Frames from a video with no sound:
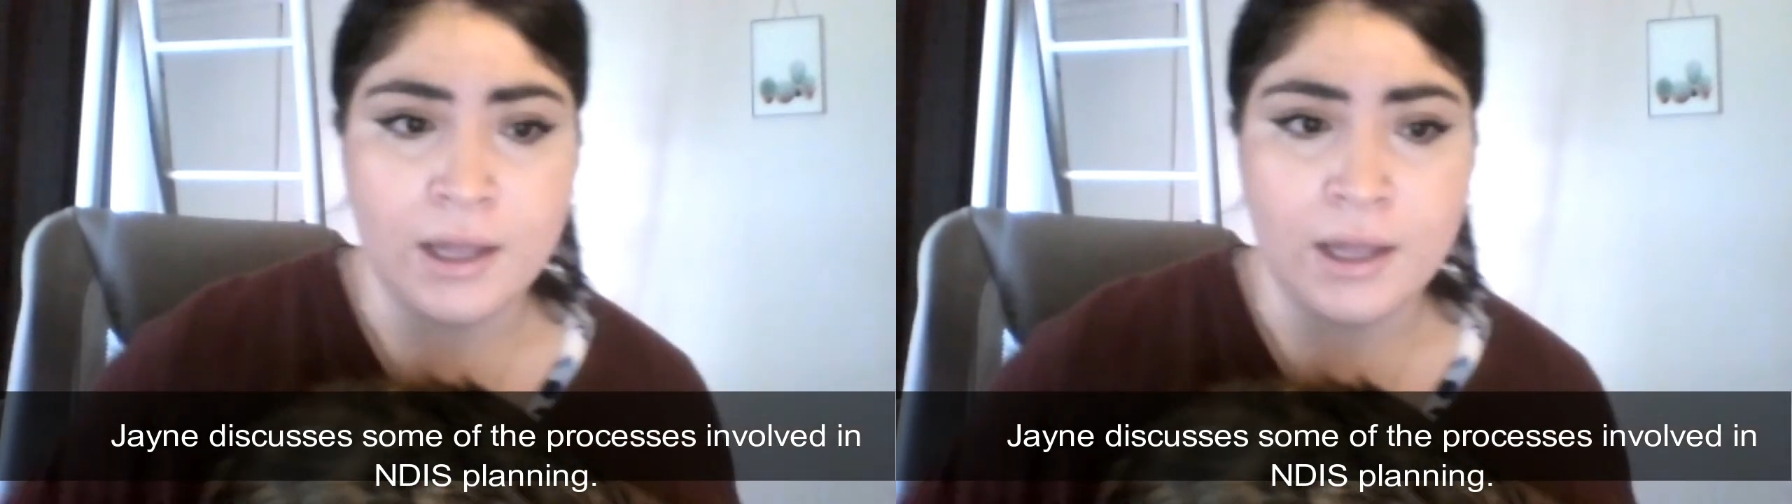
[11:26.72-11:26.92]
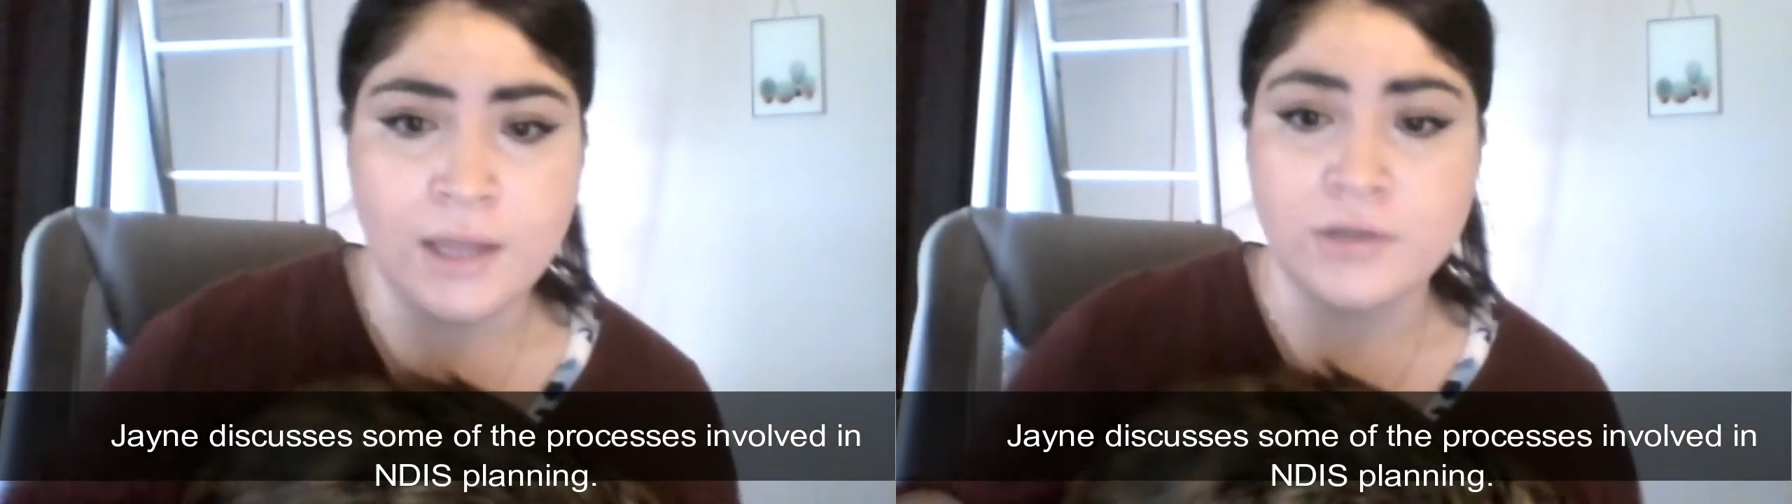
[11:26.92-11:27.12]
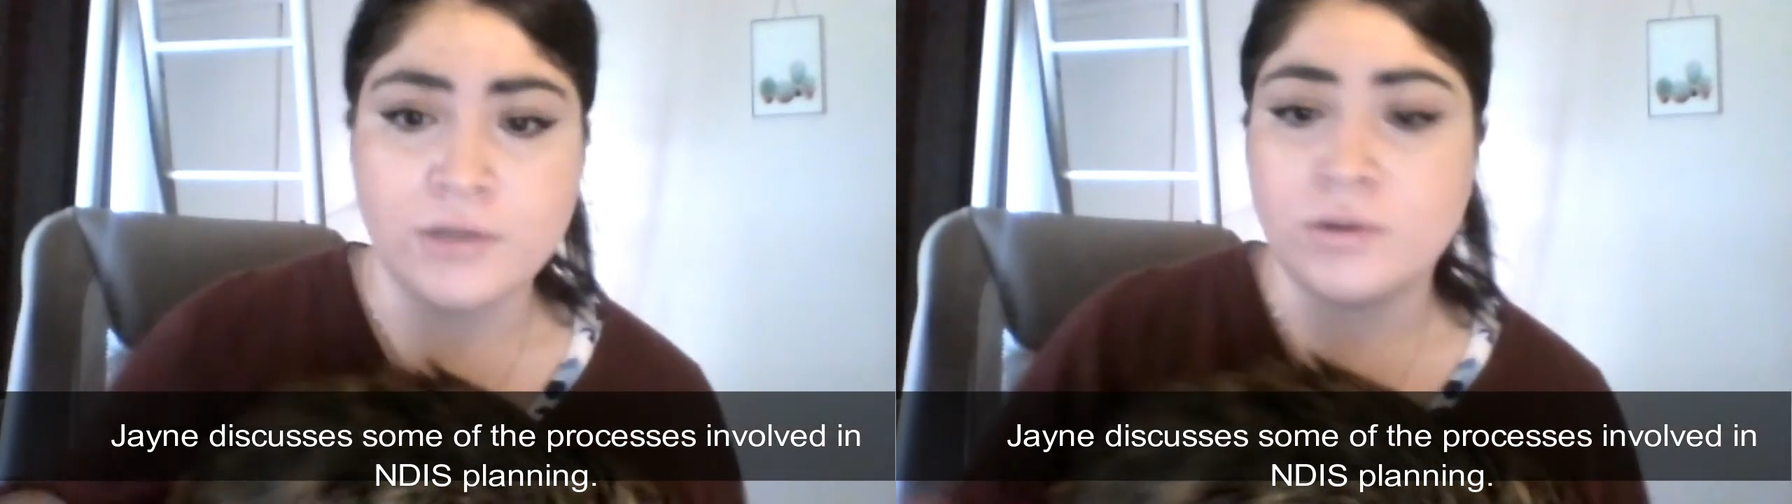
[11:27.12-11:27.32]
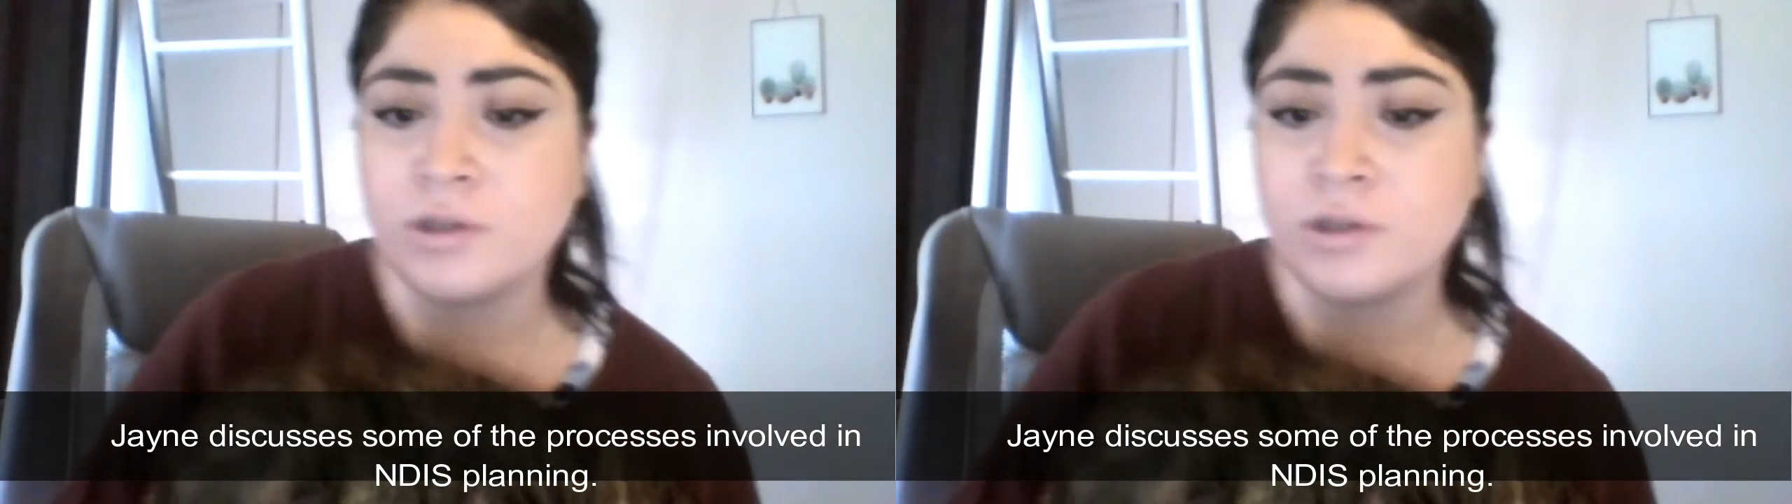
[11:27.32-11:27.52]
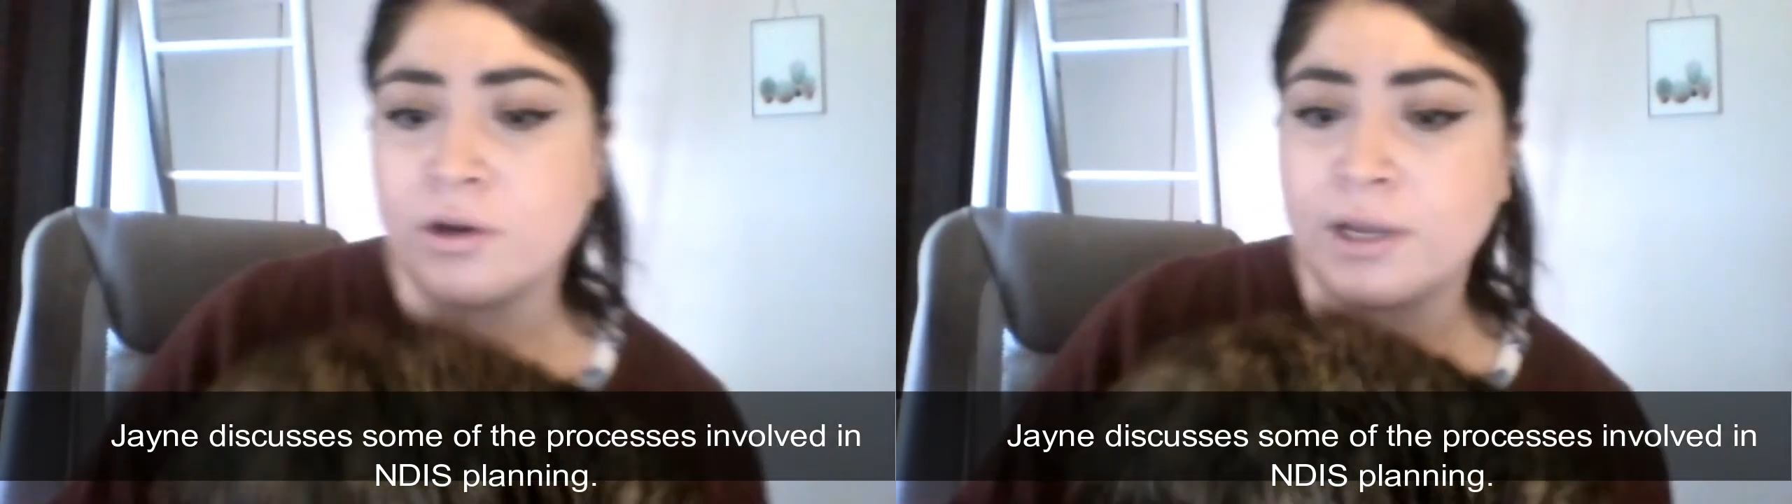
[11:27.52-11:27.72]

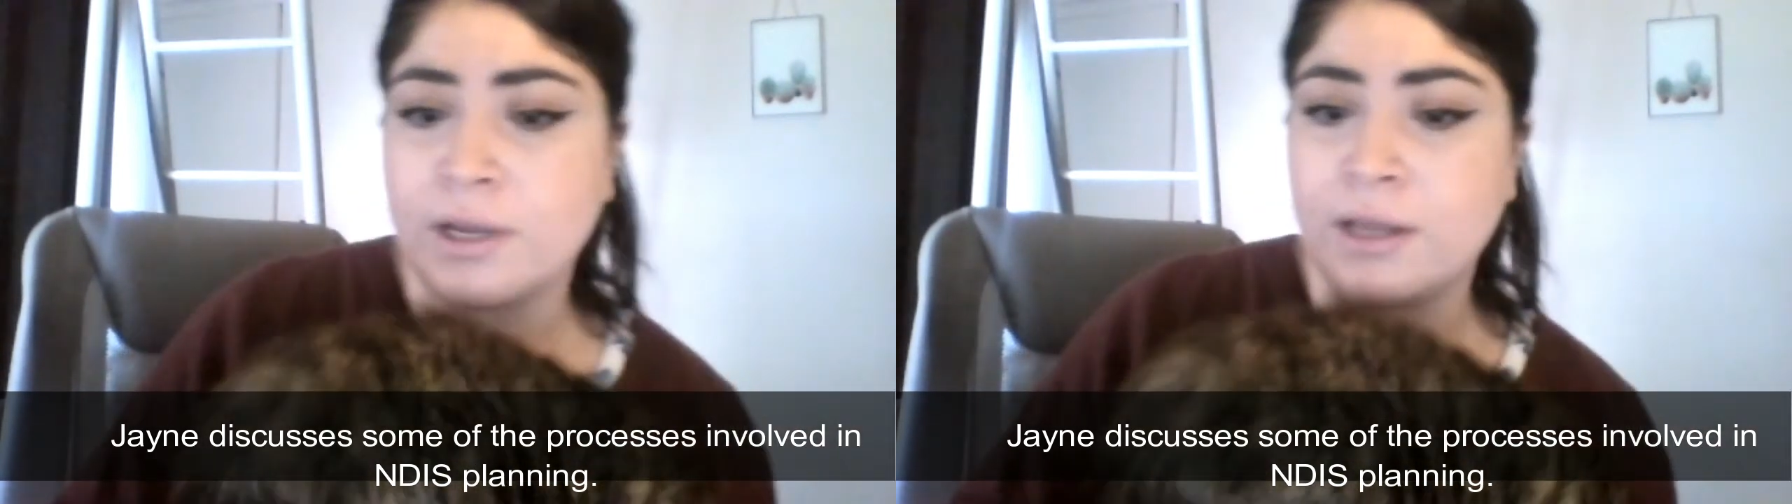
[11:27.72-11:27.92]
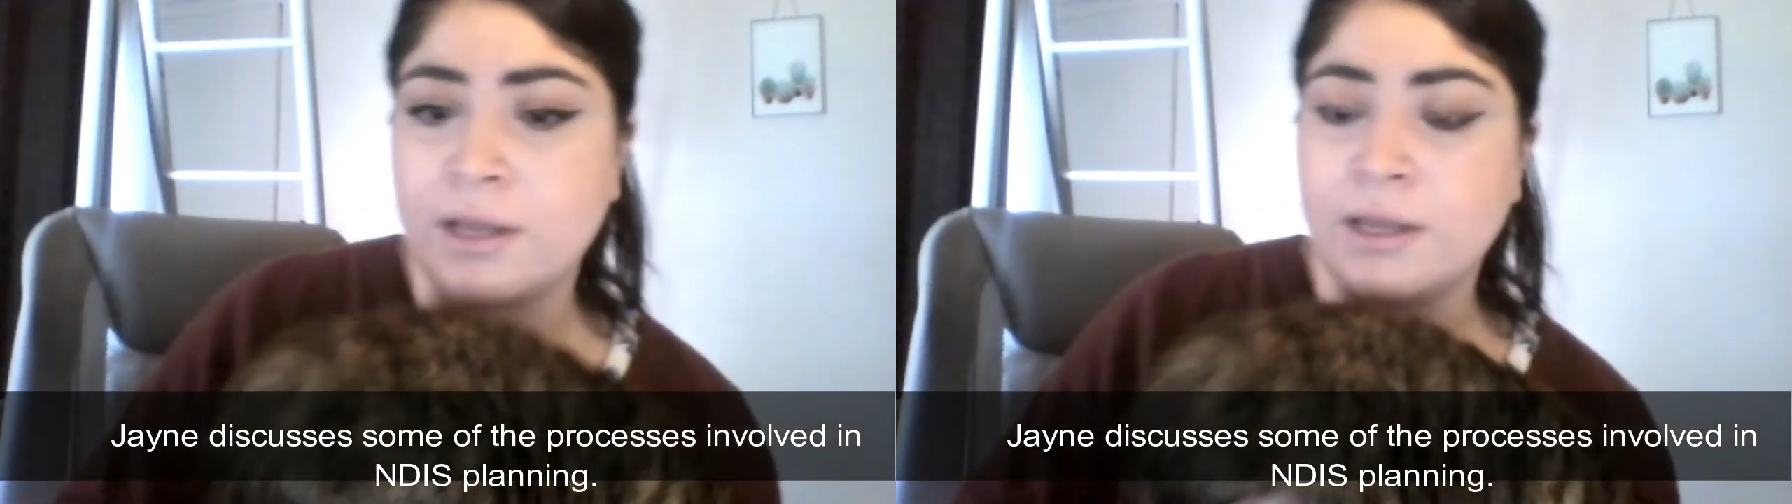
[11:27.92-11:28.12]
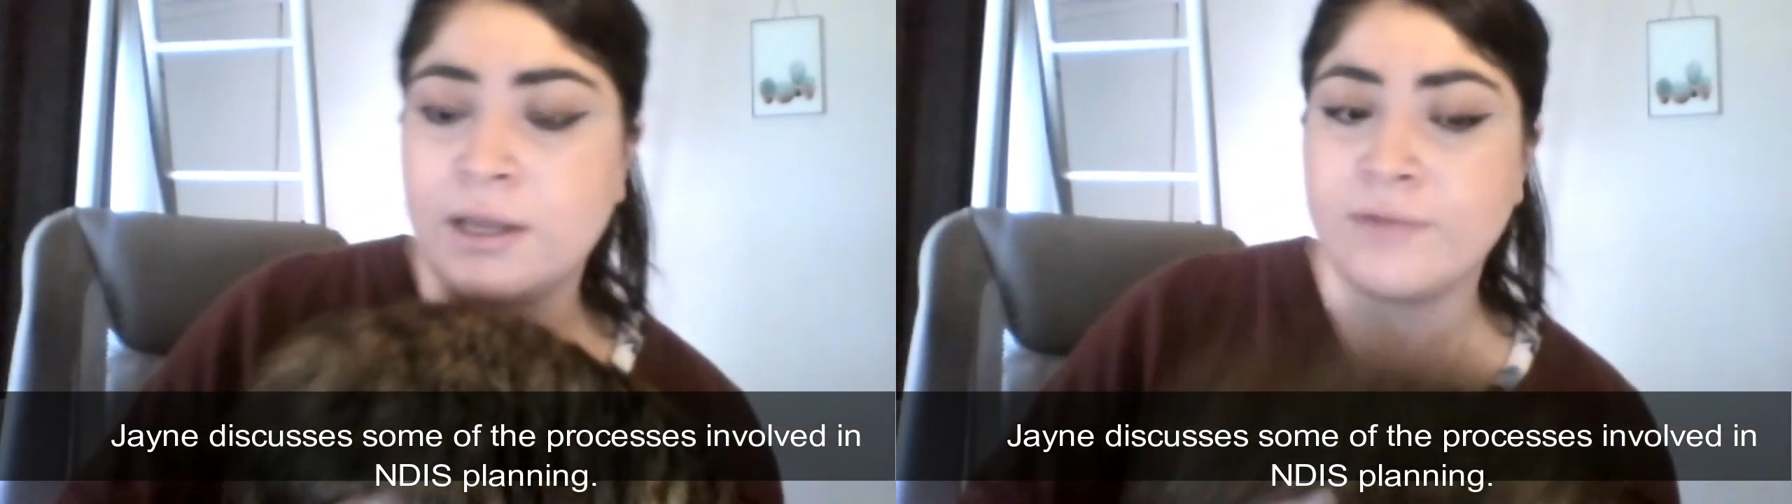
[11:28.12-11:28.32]
also, if it's a